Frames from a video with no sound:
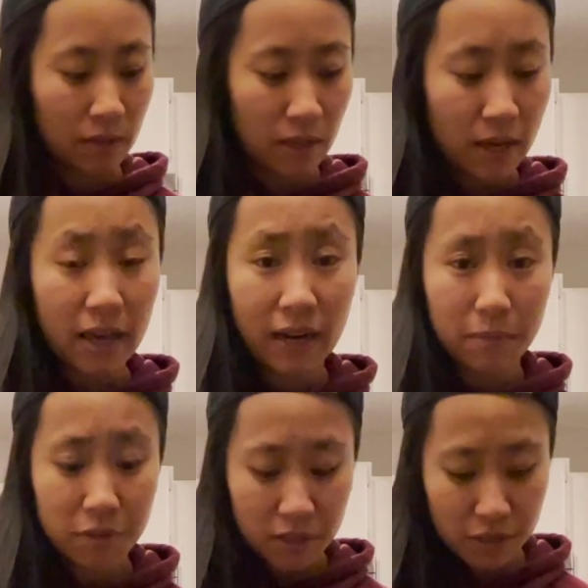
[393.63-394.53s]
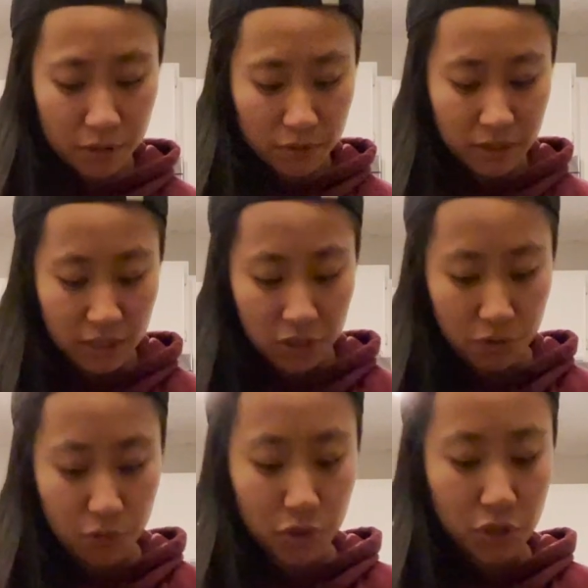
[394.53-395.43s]
And I'm just gonna use this
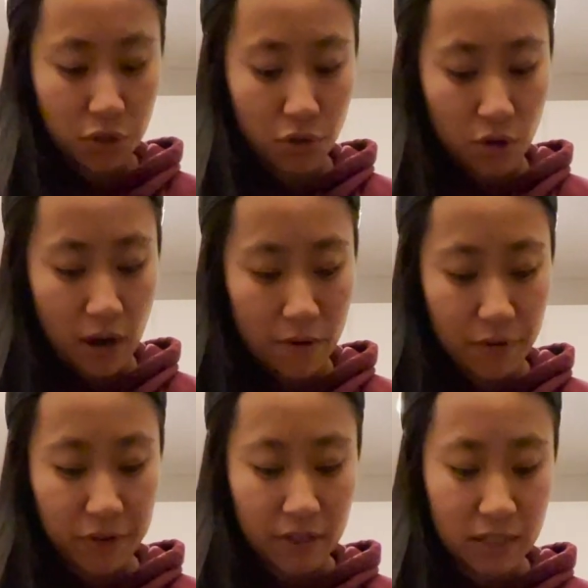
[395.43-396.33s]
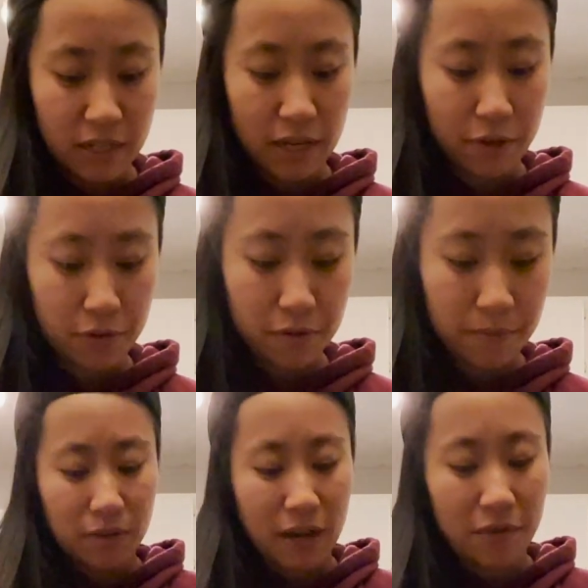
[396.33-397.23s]
to stir everything together.
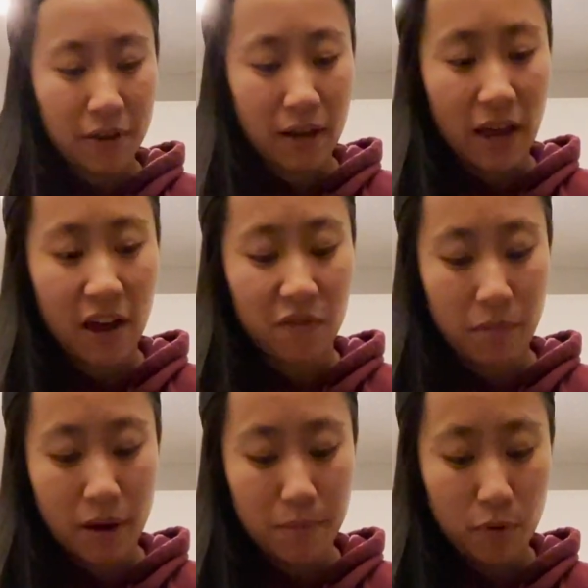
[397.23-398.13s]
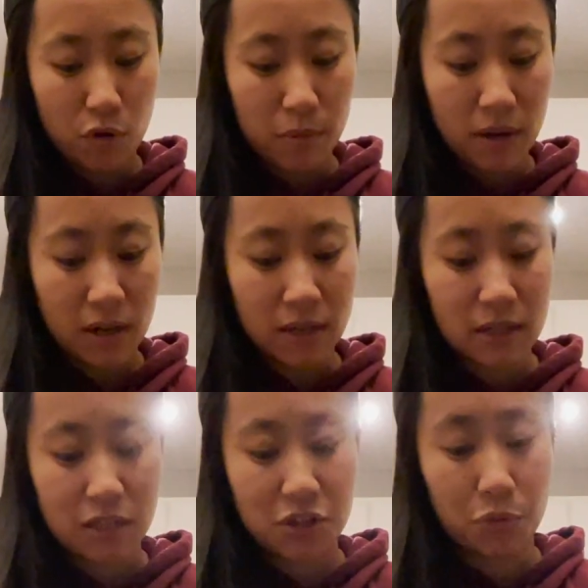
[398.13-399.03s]
So now that I have my boba
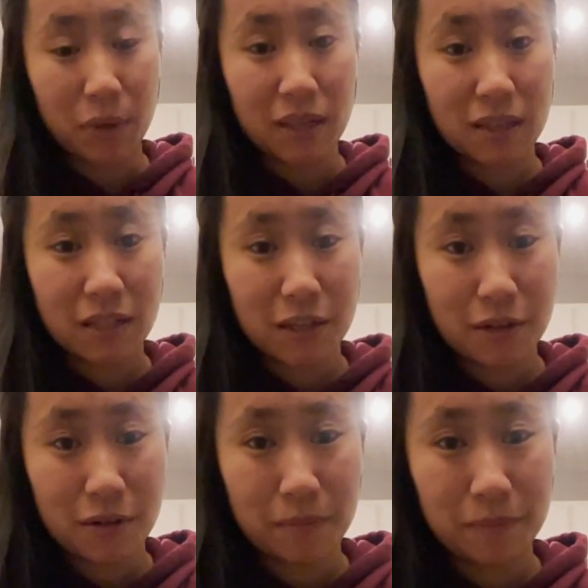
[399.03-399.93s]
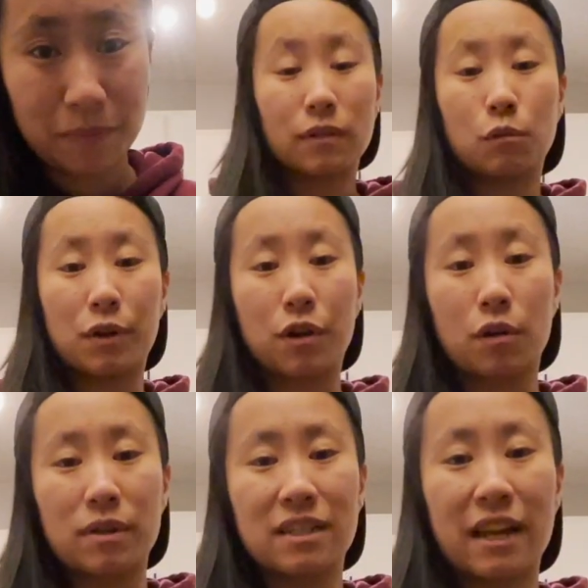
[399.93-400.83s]
sweetened here, we're
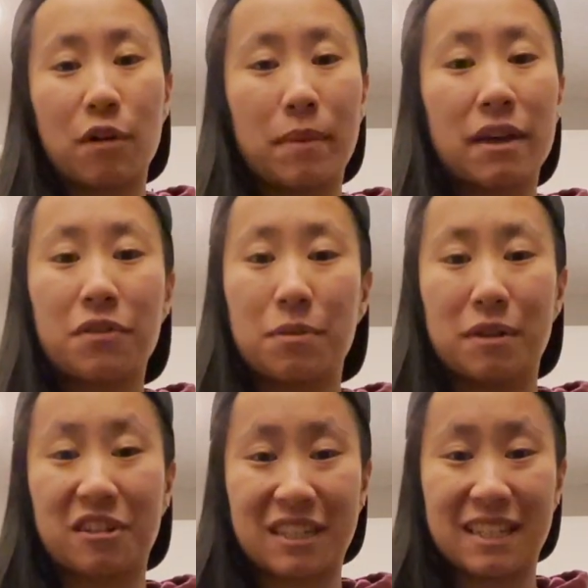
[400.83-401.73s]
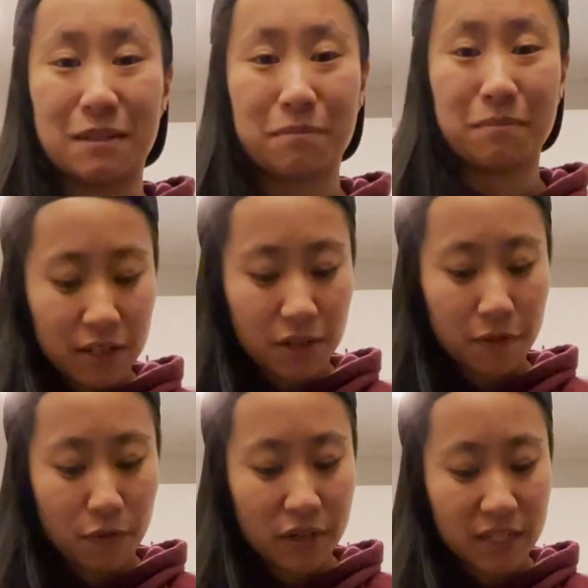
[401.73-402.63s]
going to now make the milk tea. So the
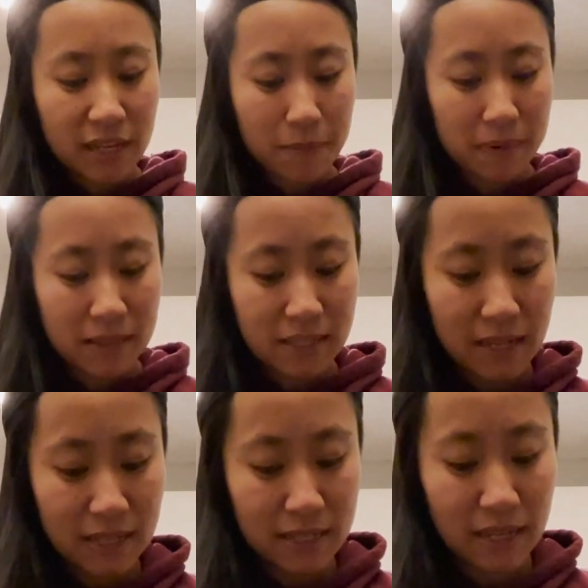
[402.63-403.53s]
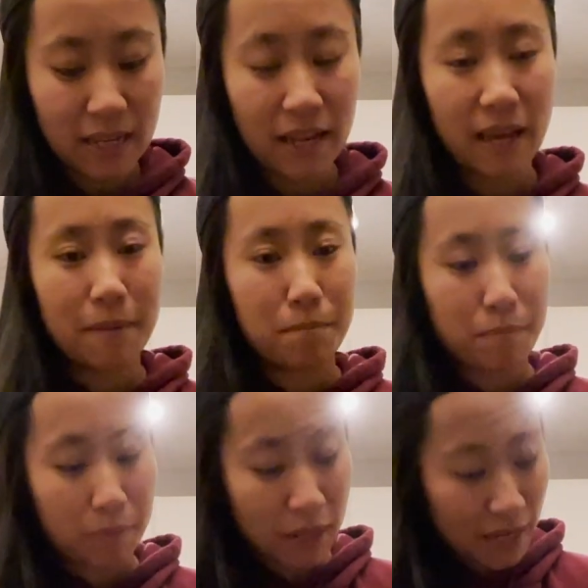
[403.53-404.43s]
first step, it says in a
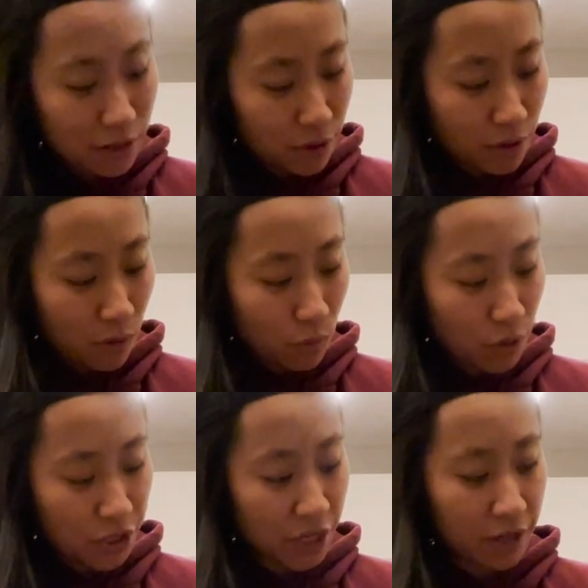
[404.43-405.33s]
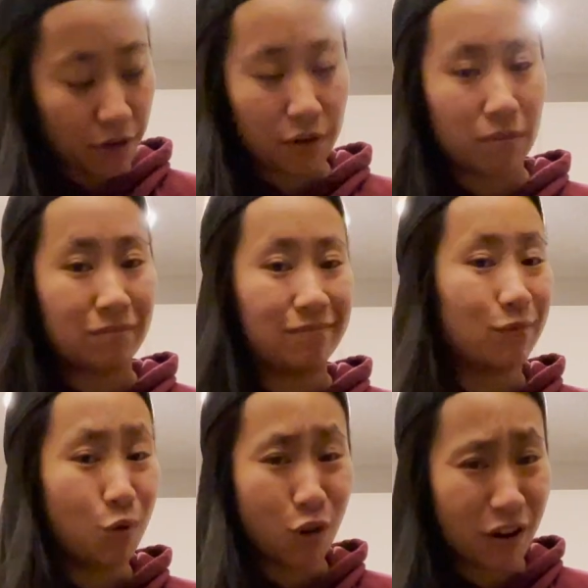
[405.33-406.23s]
blender or shaker,
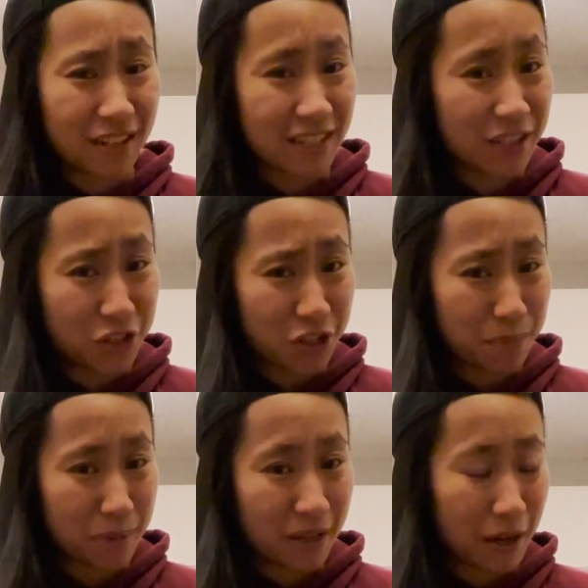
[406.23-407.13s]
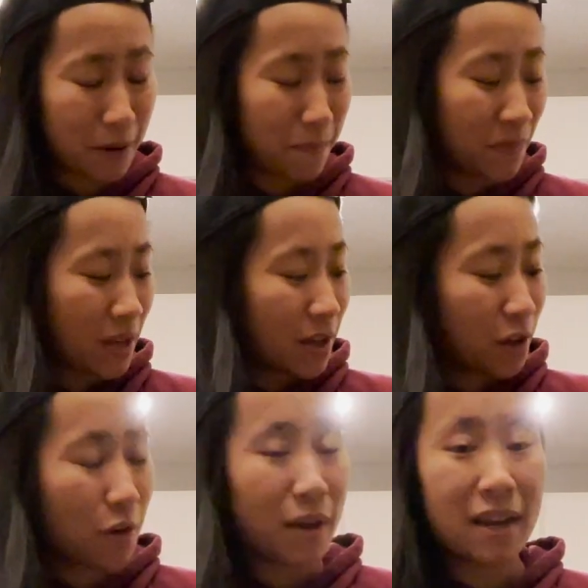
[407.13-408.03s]
or honestly just a big cup,
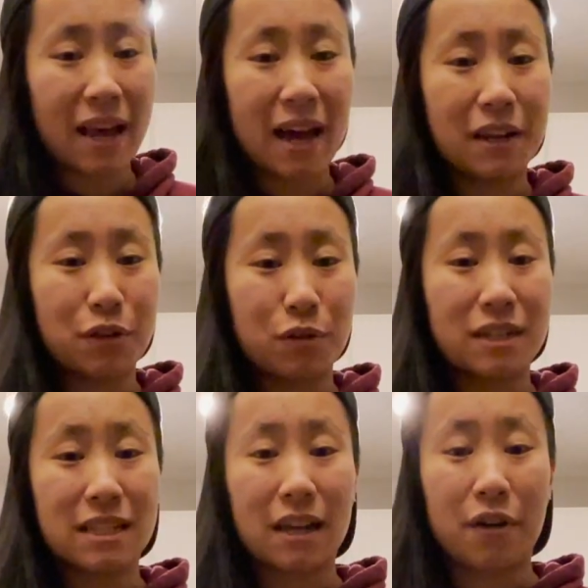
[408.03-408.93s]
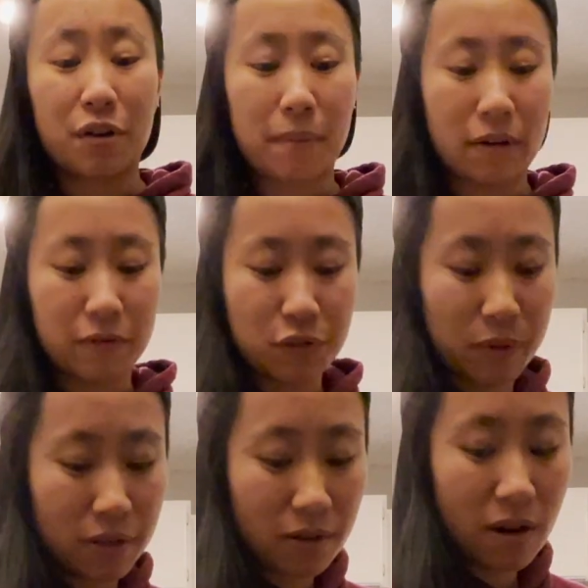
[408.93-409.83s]
go ahead and add in your desired amount of
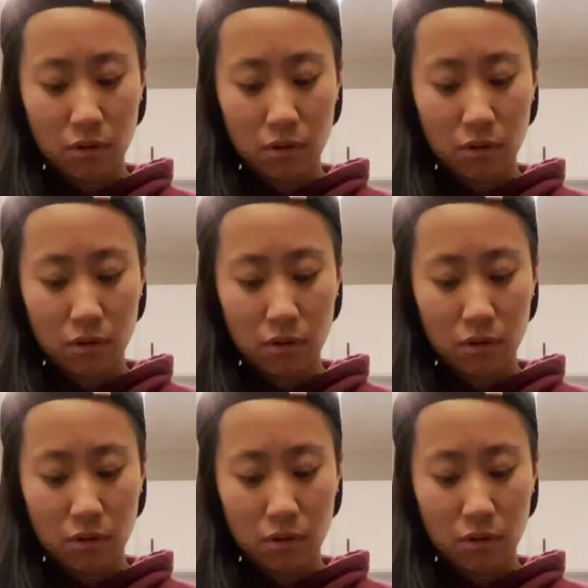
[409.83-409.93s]
sweetener.